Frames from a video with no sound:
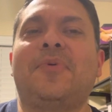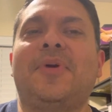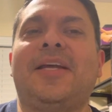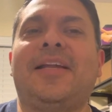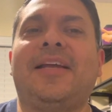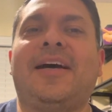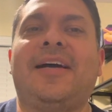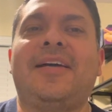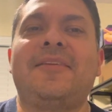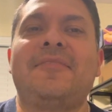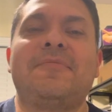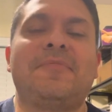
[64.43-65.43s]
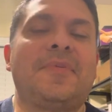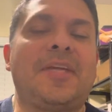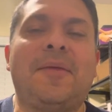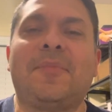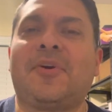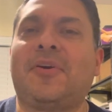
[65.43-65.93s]
when I
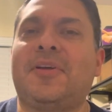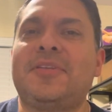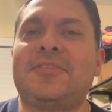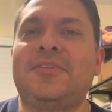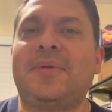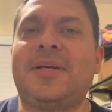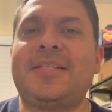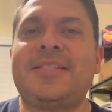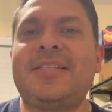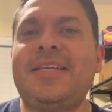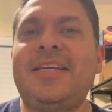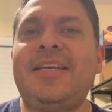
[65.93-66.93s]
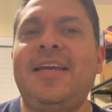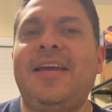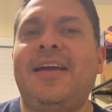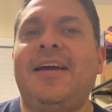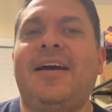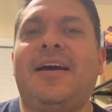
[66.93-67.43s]
came across USC,
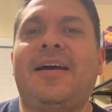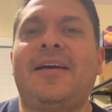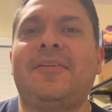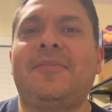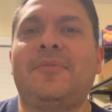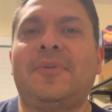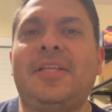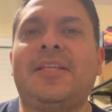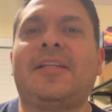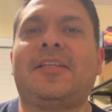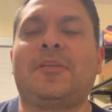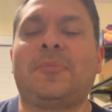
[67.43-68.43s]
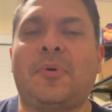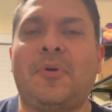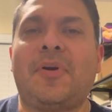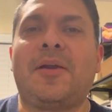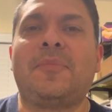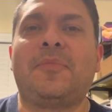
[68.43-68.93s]
I really thought that the
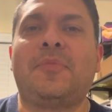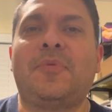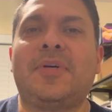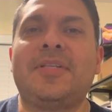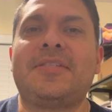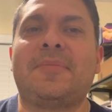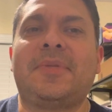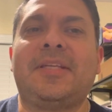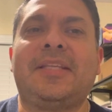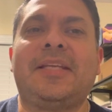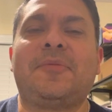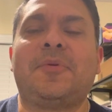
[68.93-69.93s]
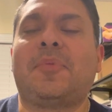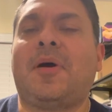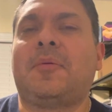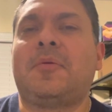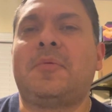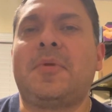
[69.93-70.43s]
program was something that would
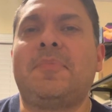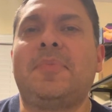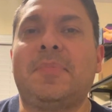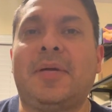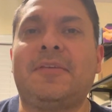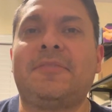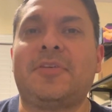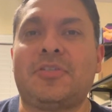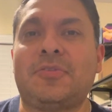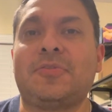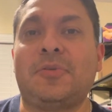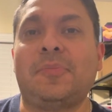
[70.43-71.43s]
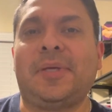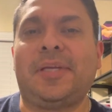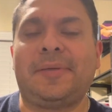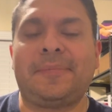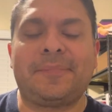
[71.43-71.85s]
probably be beneficial to me.